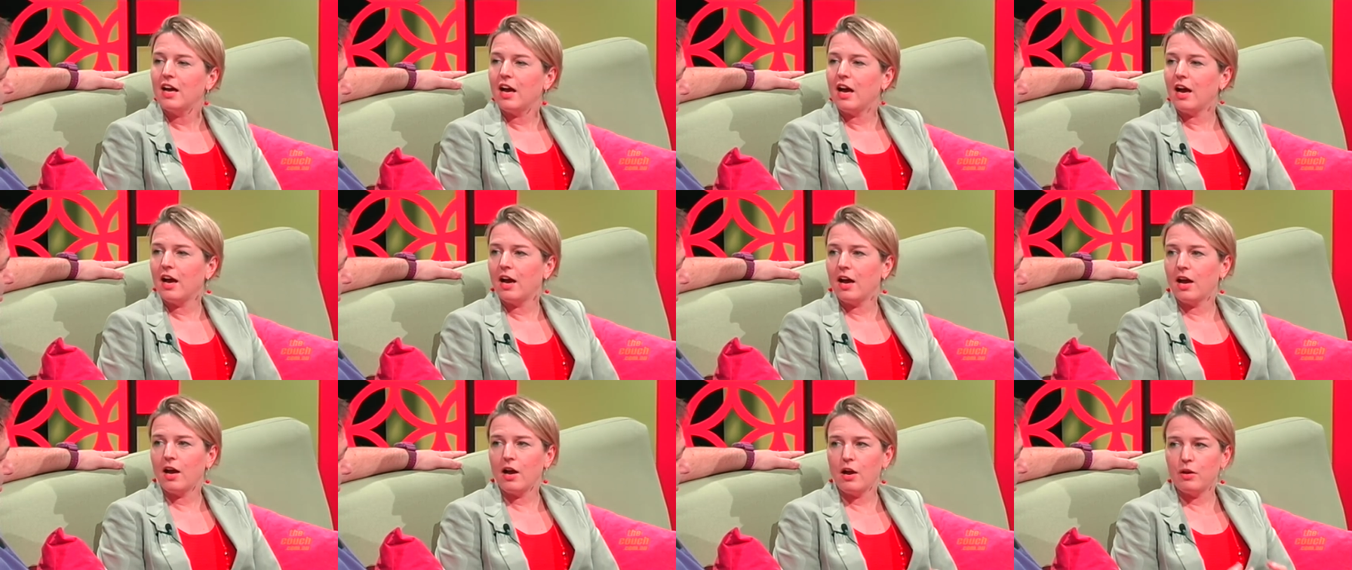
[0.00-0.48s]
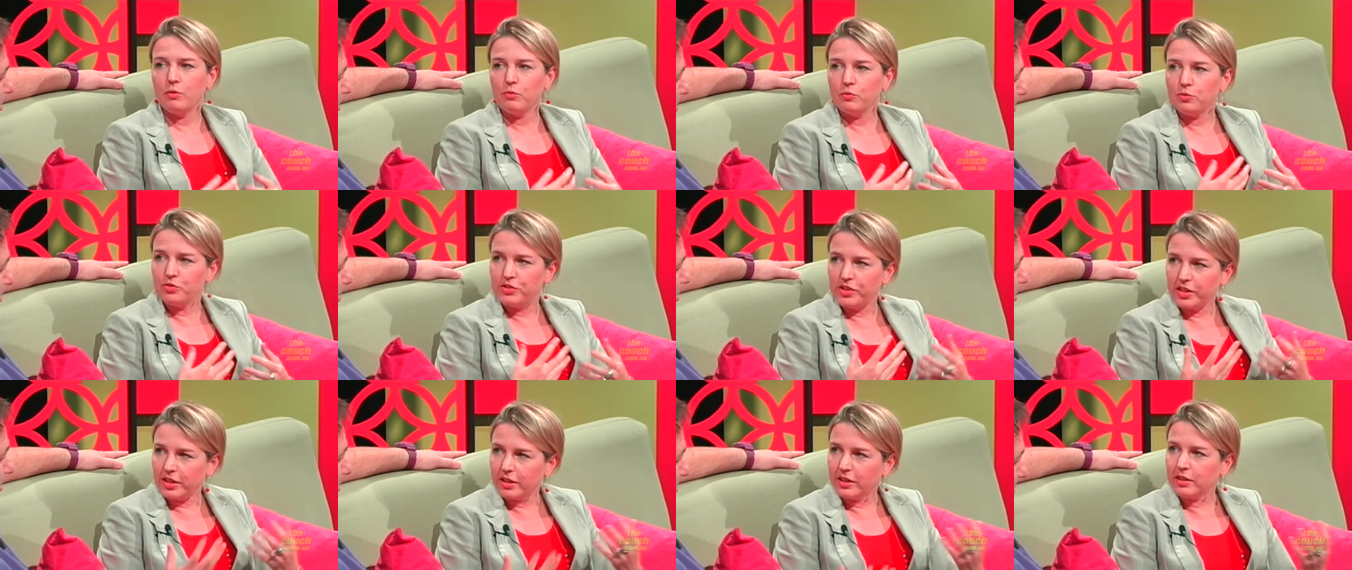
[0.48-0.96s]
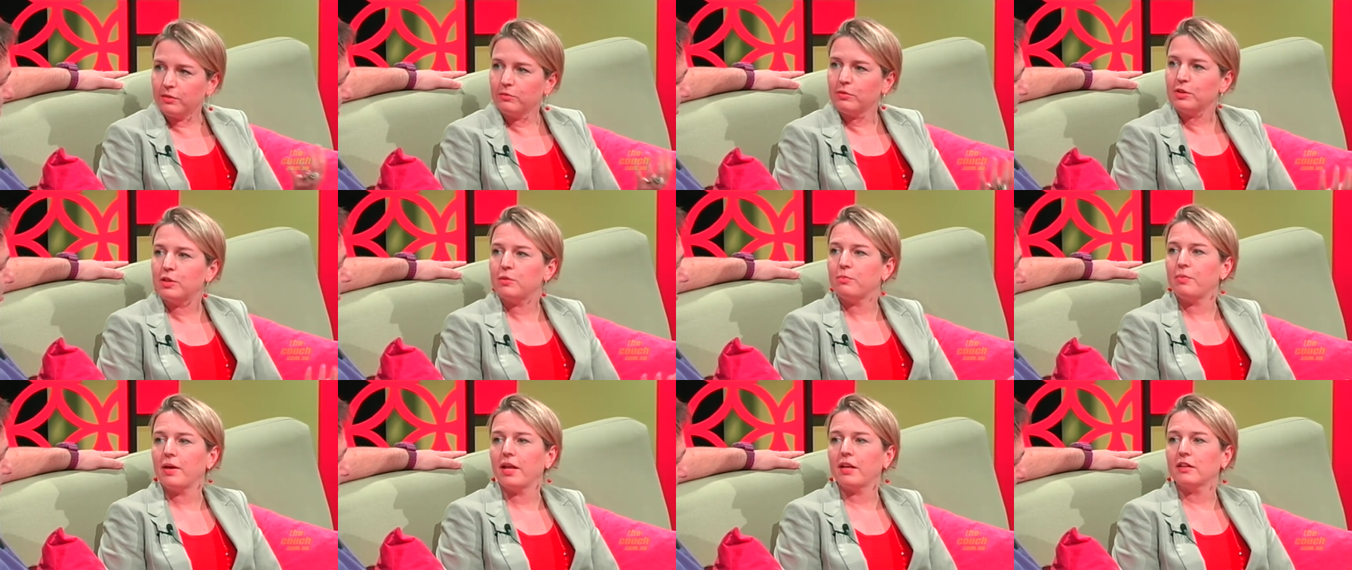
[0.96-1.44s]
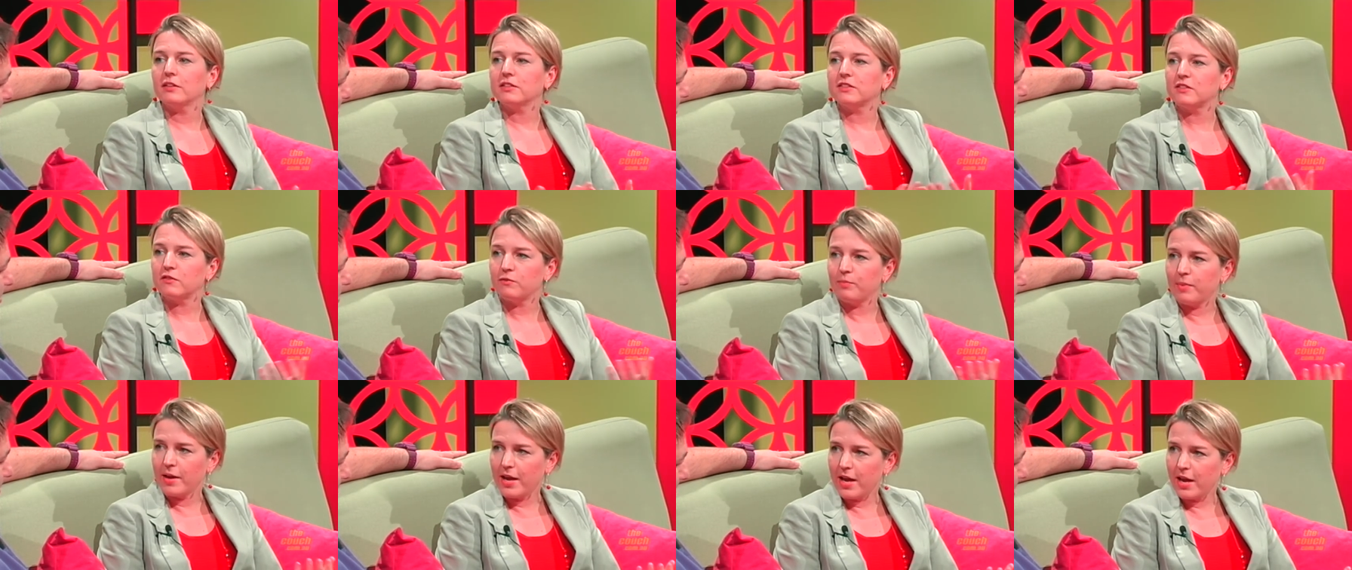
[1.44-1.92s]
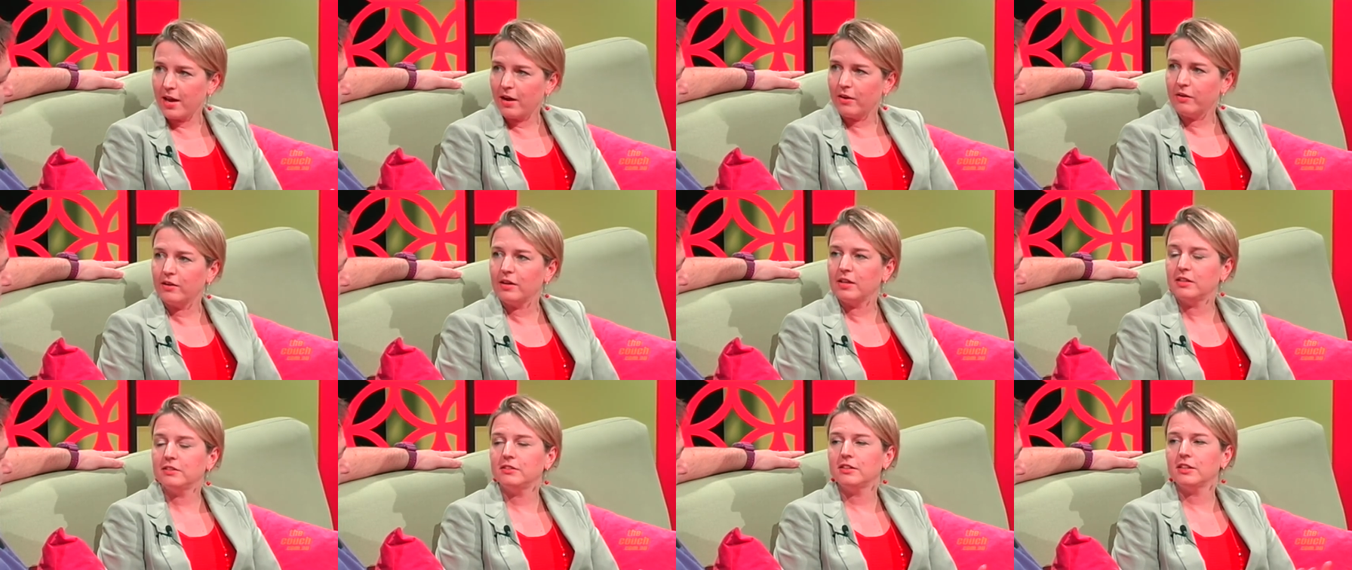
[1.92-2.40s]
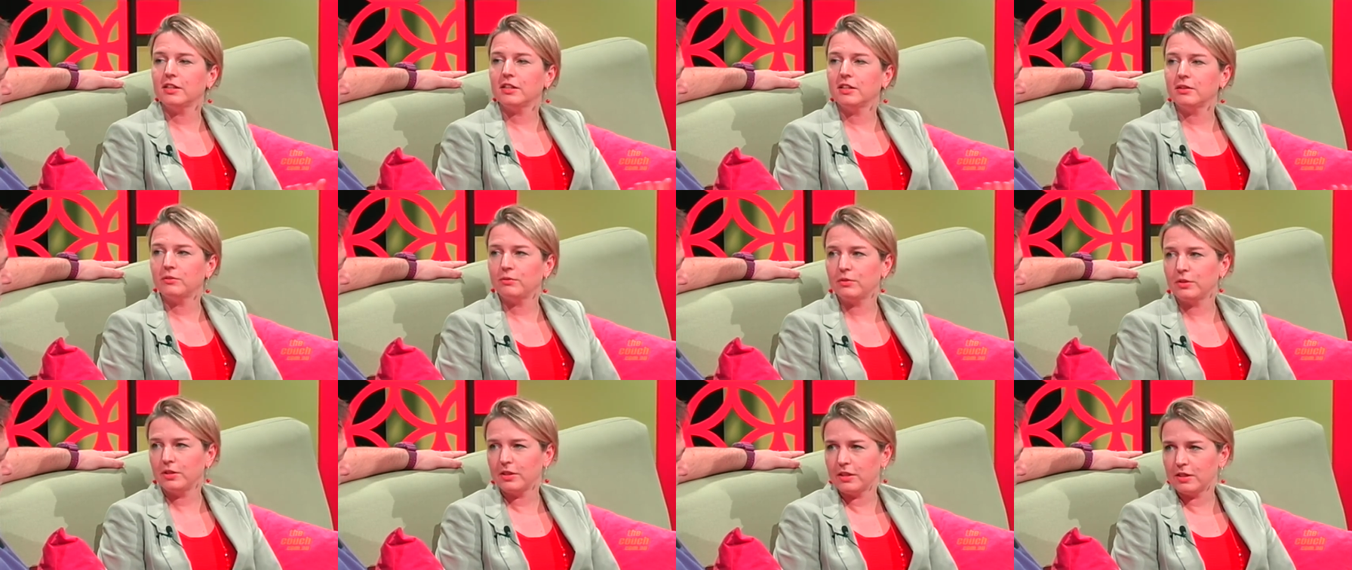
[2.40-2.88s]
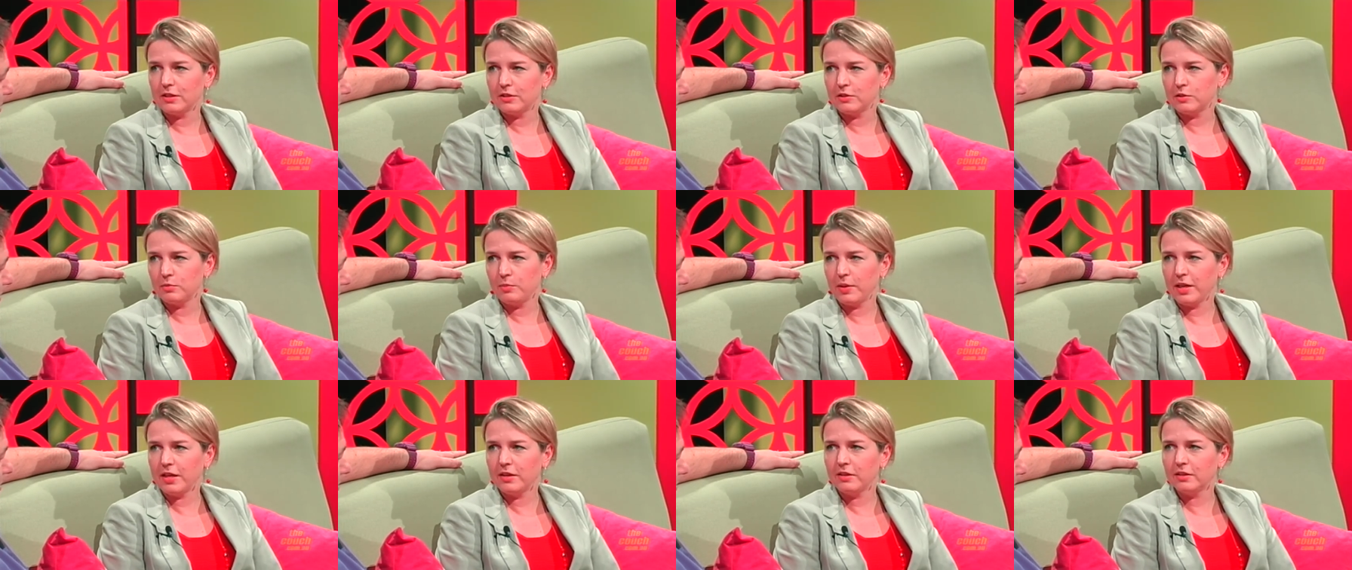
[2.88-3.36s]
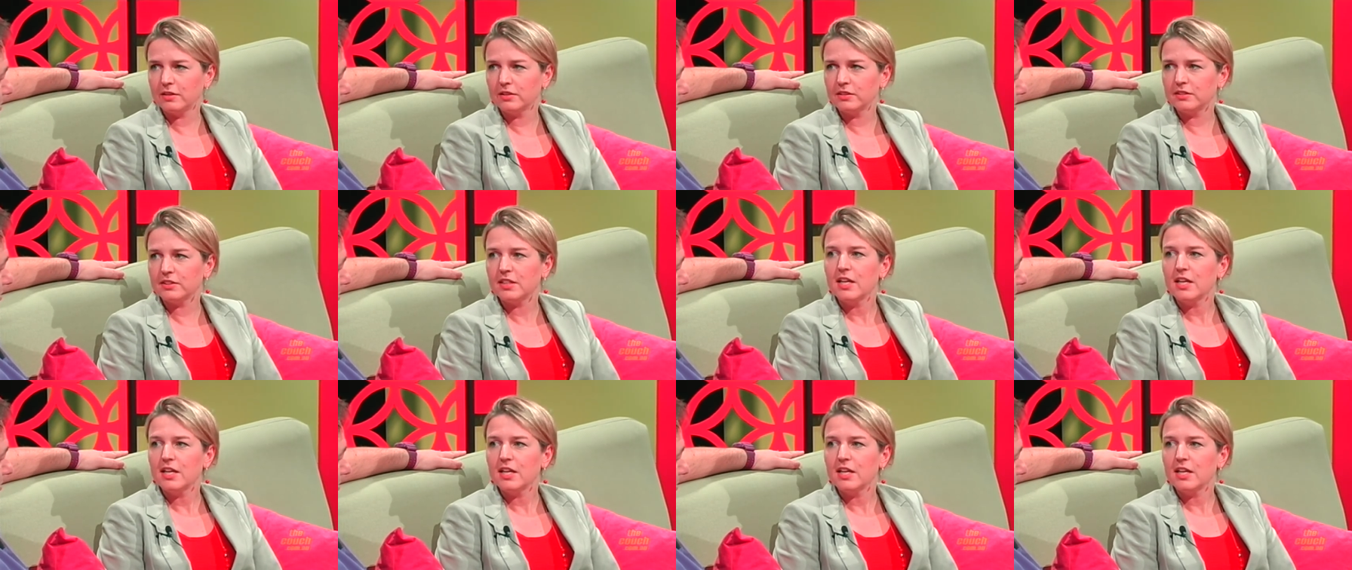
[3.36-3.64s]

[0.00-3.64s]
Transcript: are uh, dealing with the balance of power, dealing with the independents,